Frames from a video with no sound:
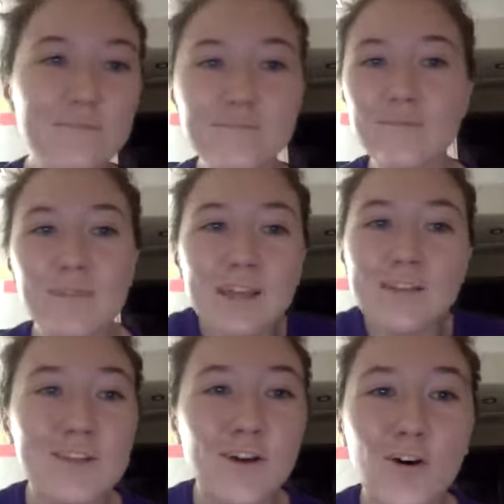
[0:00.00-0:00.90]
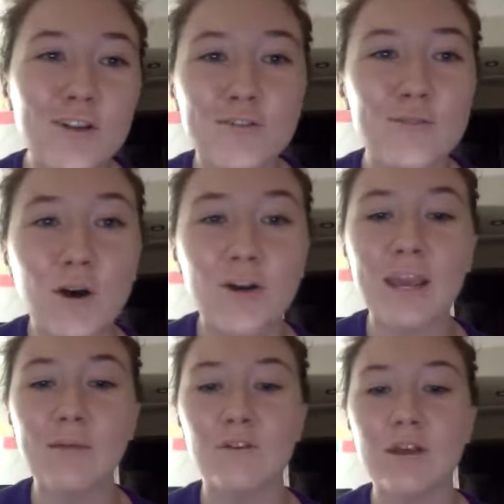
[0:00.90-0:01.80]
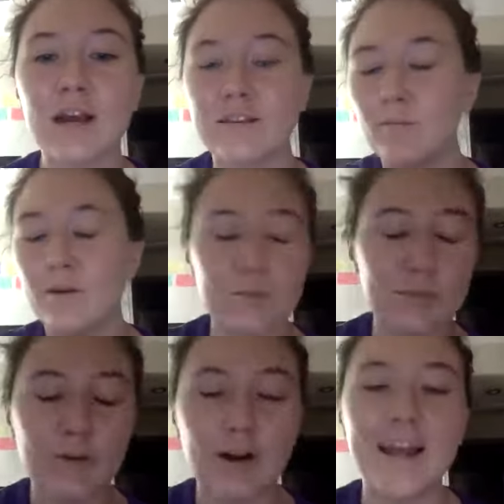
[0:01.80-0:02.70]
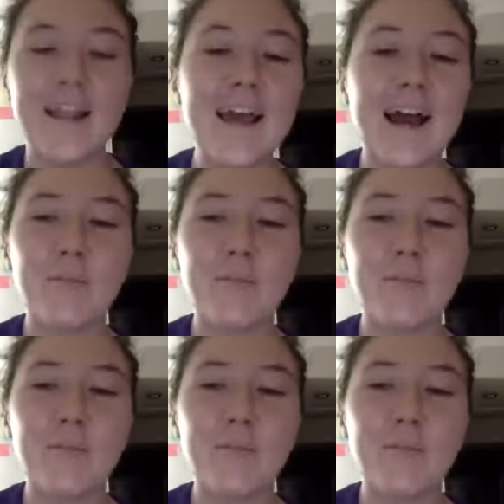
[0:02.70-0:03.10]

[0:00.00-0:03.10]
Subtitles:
it's a whole different ball game. So guys, I'm gonna be quiet.